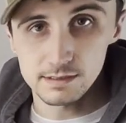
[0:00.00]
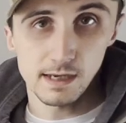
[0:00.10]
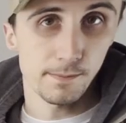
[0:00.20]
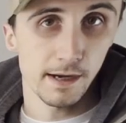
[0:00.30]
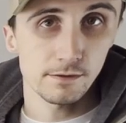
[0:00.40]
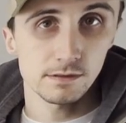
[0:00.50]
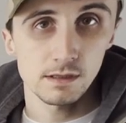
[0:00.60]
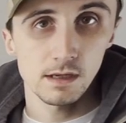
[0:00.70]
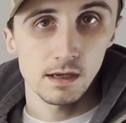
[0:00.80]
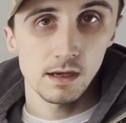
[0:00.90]
is eight pounds.
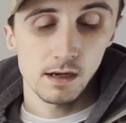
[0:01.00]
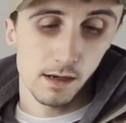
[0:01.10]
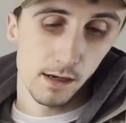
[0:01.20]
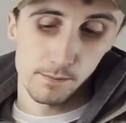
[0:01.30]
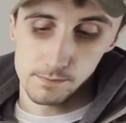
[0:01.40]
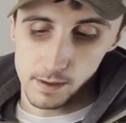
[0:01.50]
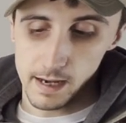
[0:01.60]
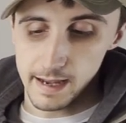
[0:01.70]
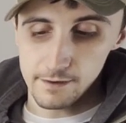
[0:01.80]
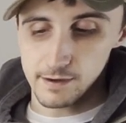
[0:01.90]
Um, I
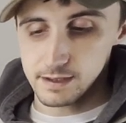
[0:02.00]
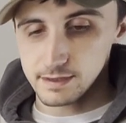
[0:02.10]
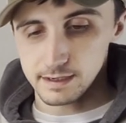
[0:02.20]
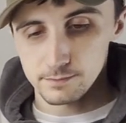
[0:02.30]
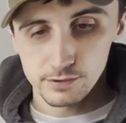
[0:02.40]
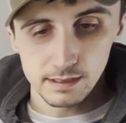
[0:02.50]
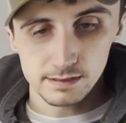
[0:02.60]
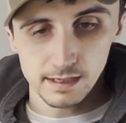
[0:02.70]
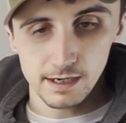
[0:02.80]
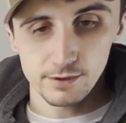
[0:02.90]
have had that completely
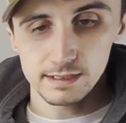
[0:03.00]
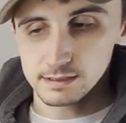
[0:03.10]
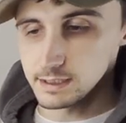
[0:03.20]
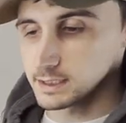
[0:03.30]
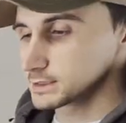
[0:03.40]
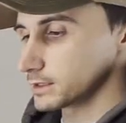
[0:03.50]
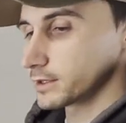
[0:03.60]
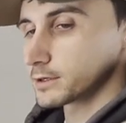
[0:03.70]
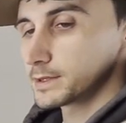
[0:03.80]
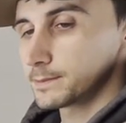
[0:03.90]
sideways. It is a
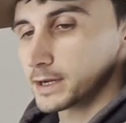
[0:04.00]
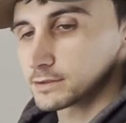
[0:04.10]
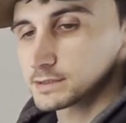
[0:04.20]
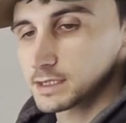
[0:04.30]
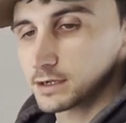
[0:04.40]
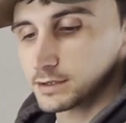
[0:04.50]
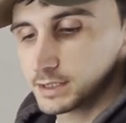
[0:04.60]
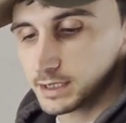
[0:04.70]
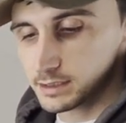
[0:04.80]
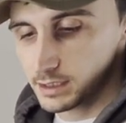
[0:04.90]
little bit bouncy out on
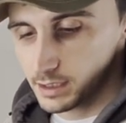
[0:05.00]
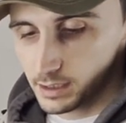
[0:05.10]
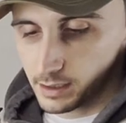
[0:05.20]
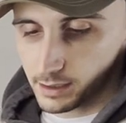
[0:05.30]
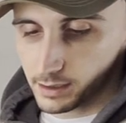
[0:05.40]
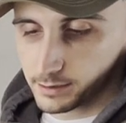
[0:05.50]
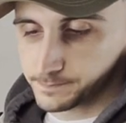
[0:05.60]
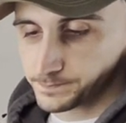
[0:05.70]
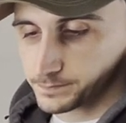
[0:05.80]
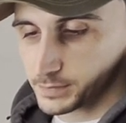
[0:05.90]
the end,
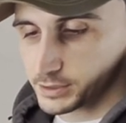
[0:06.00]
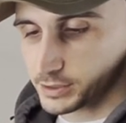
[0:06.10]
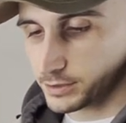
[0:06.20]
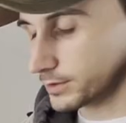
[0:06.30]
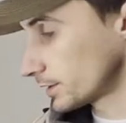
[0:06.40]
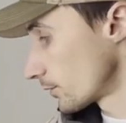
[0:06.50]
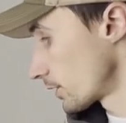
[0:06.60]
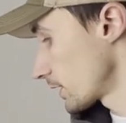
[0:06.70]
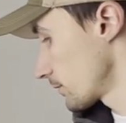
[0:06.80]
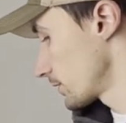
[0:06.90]
um, but you're you're
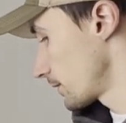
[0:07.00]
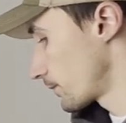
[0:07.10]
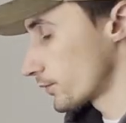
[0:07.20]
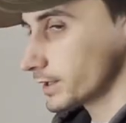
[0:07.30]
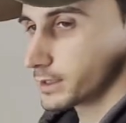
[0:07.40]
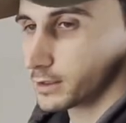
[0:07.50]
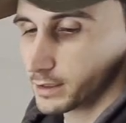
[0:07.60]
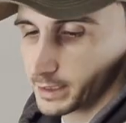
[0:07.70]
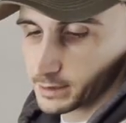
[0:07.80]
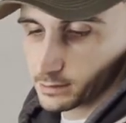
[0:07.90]
working with a pretty
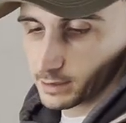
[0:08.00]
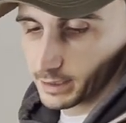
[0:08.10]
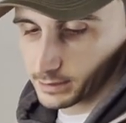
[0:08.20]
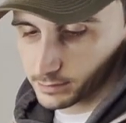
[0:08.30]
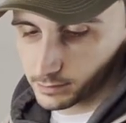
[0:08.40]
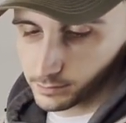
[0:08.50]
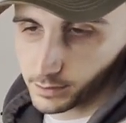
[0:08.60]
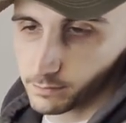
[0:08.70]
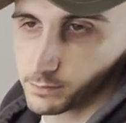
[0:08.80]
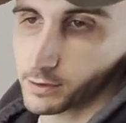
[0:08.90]
long axle axle
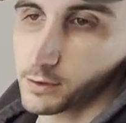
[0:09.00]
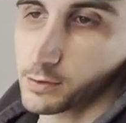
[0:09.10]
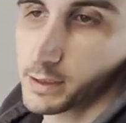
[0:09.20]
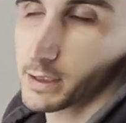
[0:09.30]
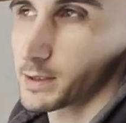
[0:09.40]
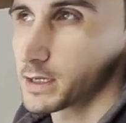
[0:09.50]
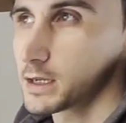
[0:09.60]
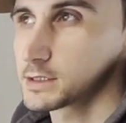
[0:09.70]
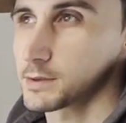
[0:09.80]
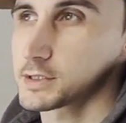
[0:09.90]
with 31. I mean,
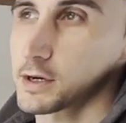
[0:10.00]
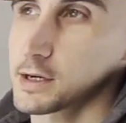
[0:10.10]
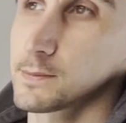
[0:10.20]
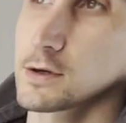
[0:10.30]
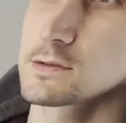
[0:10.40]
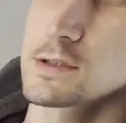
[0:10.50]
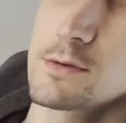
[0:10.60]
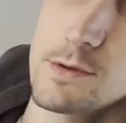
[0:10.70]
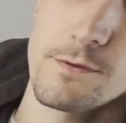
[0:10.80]
some of the target bows though with